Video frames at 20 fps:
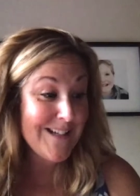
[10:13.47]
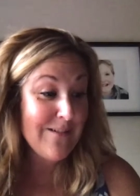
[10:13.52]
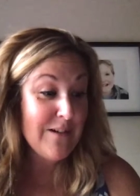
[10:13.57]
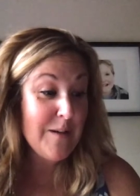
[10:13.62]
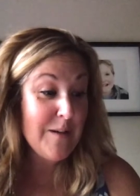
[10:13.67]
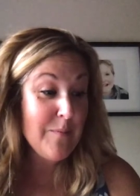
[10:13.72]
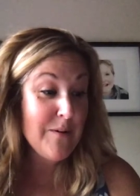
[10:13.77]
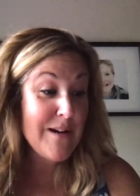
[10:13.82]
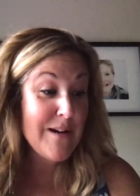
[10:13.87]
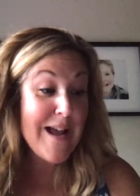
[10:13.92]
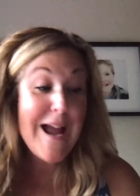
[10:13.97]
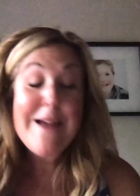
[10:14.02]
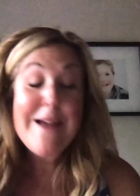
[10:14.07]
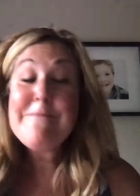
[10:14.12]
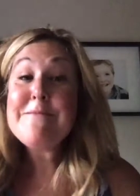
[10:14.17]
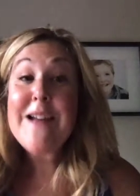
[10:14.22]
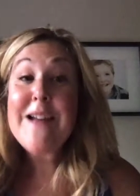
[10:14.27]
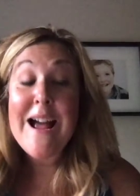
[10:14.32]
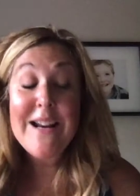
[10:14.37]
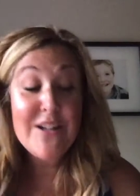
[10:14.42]
Gooney Bird, I'm
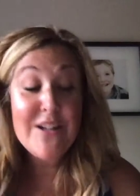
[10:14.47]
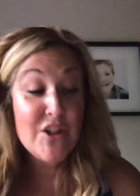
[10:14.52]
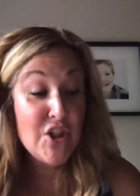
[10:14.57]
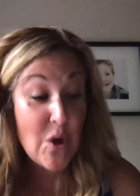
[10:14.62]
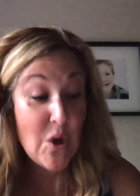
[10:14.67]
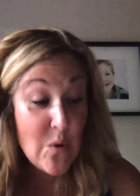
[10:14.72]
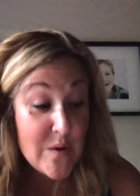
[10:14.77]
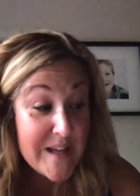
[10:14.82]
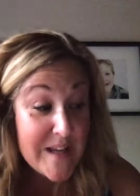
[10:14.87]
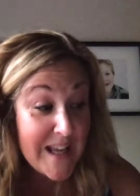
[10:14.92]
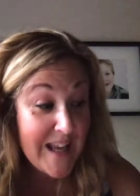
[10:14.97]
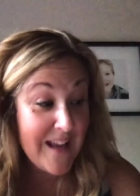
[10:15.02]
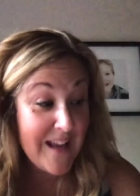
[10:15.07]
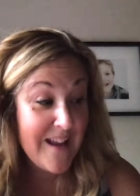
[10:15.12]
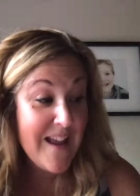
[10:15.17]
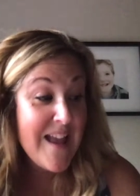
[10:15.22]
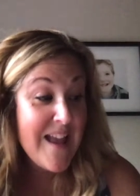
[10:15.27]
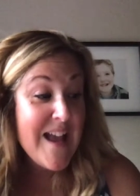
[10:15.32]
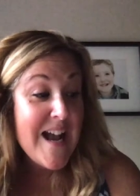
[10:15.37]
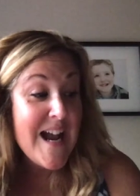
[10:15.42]
not joking.
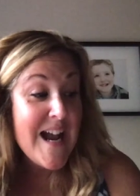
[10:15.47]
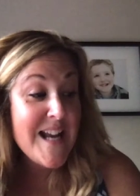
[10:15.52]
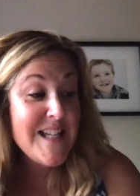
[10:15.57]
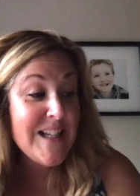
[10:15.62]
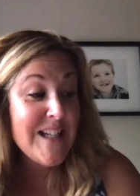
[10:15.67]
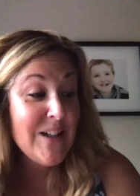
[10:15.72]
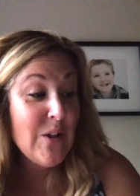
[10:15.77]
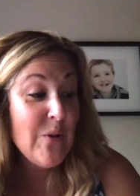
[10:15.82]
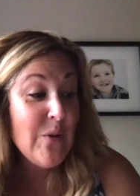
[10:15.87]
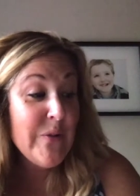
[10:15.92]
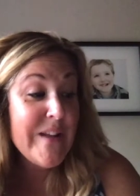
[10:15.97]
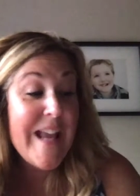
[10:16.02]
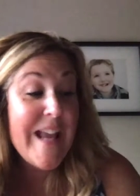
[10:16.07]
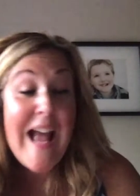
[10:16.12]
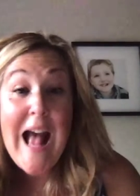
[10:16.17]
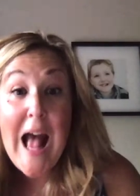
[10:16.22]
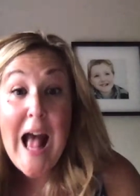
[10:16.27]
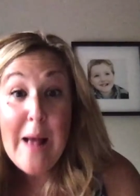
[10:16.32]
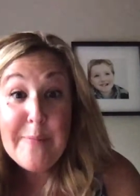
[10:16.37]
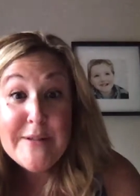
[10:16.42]
I tell only
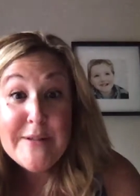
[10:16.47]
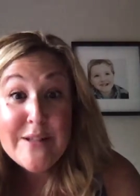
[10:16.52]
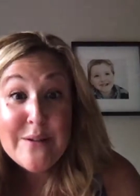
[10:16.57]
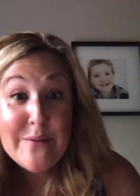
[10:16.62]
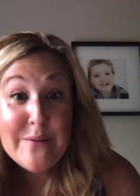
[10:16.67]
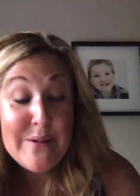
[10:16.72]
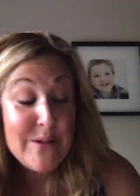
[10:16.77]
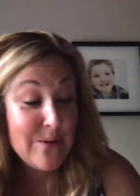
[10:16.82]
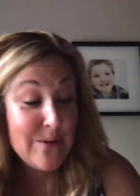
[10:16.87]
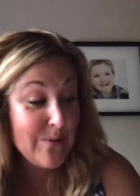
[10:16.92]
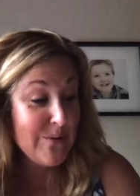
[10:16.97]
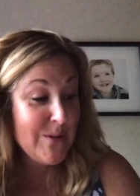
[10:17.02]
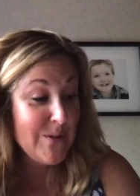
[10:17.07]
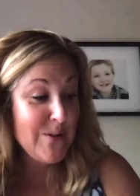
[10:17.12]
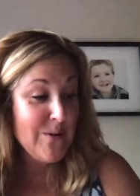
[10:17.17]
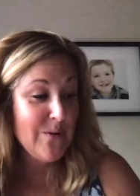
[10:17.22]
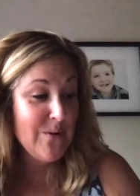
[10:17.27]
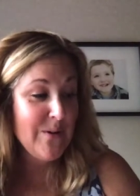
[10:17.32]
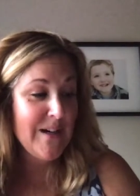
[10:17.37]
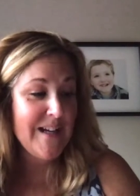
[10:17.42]
absolutely true
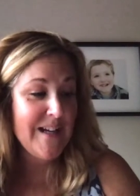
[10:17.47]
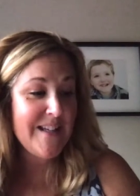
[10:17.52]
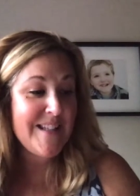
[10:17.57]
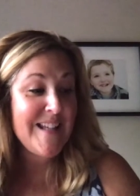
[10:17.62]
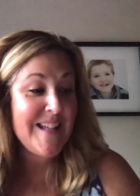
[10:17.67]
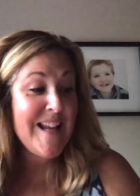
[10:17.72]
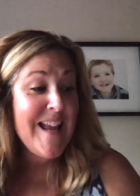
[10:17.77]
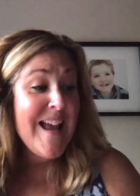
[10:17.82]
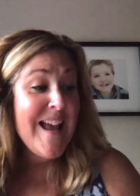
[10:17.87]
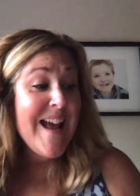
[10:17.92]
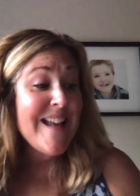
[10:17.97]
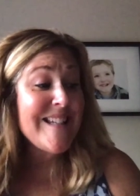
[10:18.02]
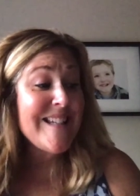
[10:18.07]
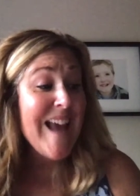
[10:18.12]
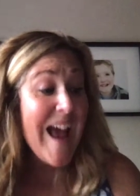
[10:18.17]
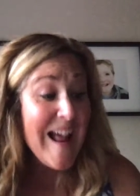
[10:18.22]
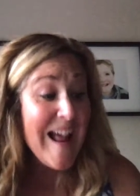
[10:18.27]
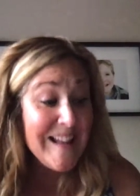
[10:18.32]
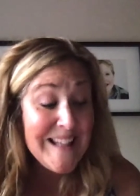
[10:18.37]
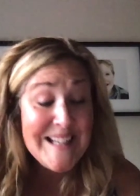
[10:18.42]
stories.
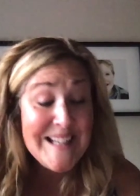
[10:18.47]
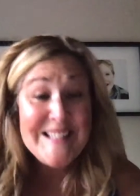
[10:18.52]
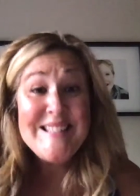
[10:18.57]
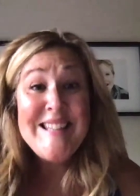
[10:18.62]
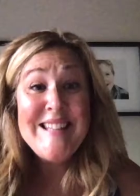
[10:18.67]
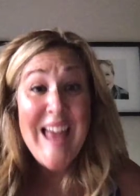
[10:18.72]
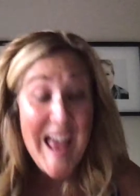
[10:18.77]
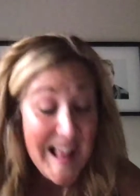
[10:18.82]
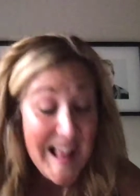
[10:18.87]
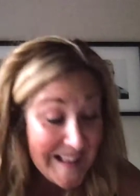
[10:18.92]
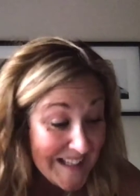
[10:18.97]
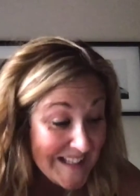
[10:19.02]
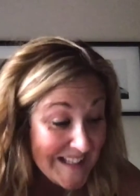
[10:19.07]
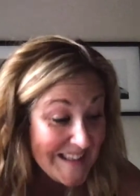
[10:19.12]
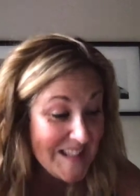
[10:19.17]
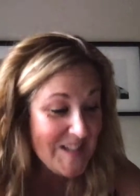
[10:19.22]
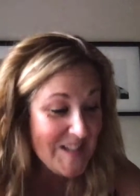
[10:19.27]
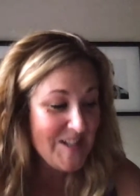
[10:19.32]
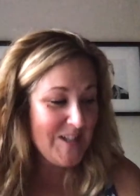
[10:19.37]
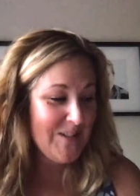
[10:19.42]
Tell it, tell
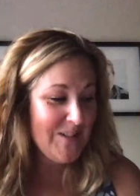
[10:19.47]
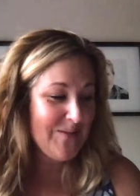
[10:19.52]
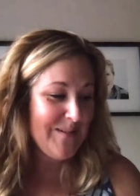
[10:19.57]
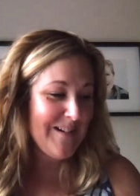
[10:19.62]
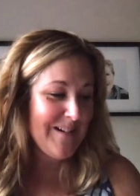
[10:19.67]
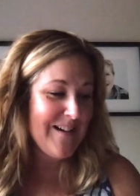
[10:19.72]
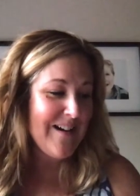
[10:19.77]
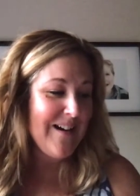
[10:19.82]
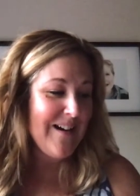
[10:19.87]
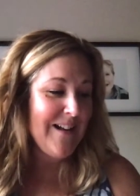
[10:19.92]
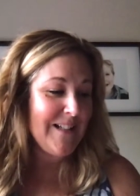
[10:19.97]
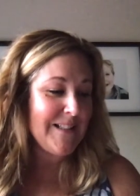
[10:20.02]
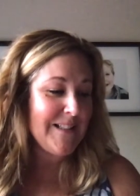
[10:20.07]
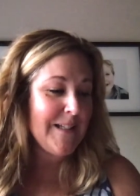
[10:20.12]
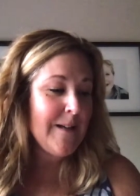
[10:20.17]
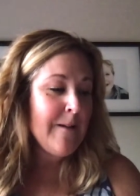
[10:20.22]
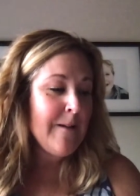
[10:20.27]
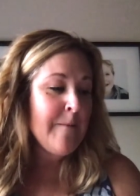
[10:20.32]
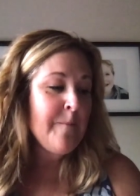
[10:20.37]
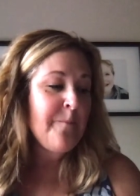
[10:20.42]
it, the children called.
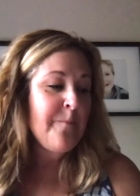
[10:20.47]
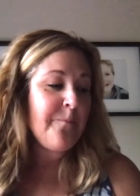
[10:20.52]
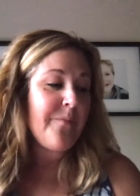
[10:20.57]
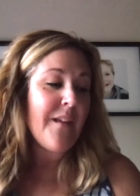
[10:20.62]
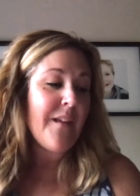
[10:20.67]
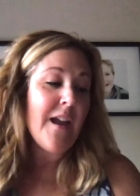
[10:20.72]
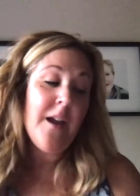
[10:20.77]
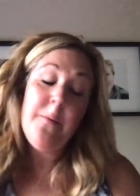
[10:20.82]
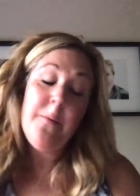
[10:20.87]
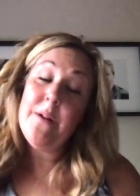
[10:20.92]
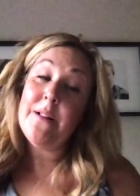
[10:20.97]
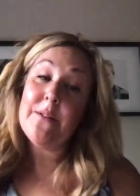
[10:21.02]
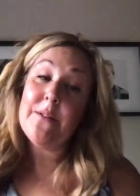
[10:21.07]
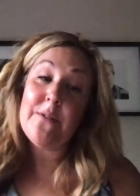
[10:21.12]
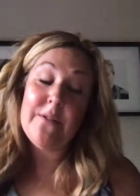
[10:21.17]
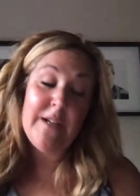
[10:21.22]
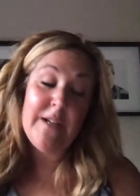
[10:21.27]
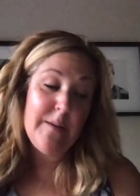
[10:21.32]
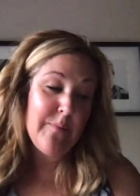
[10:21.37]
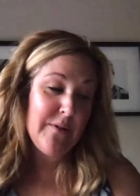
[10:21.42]
I will,
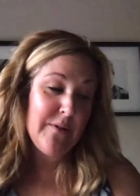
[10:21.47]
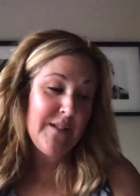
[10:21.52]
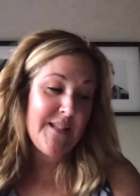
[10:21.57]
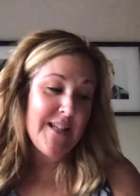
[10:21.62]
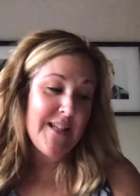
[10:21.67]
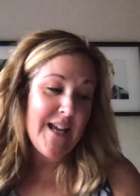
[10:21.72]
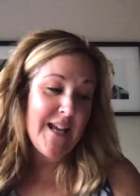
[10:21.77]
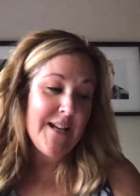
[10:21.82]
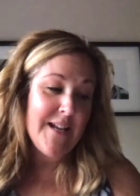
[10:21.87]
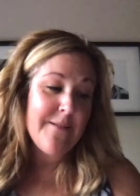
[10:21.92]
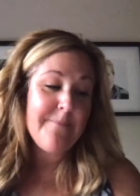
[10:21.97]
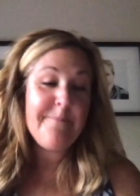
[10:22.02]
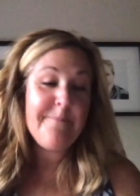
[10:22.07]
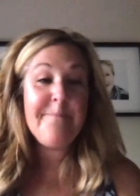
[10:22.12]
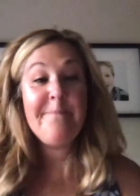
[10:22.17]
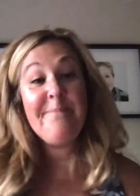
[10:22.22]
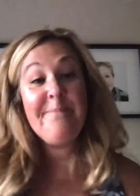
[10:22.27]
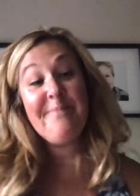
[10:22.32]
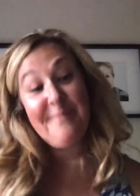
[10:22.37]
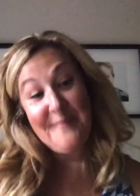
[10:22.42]
Gooney Bird said.
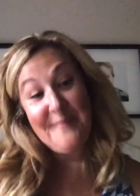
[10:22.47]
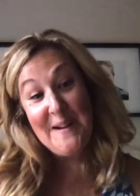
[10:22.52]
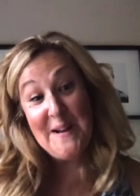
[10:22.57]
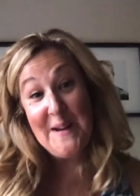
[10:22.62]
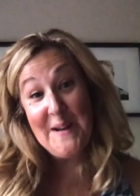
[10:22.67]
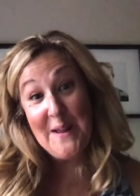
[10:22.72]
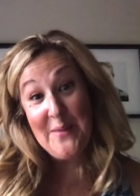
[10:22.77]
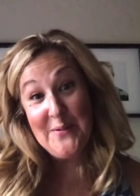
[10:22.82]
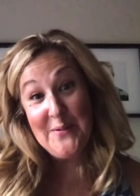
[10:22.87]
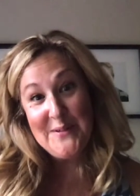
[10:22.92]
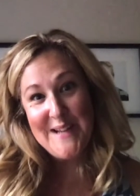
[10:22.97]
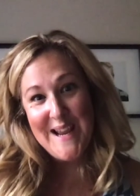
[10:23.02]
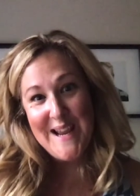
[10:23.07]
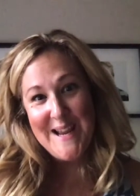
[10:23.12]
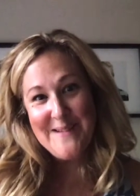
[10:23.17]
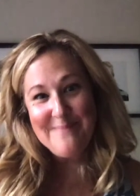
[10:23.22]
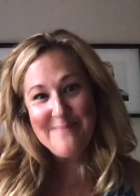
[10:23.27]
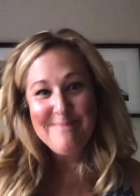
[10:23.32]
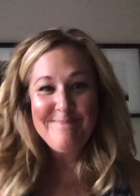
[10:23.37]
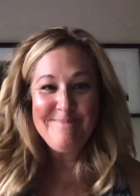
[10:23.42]
Another day.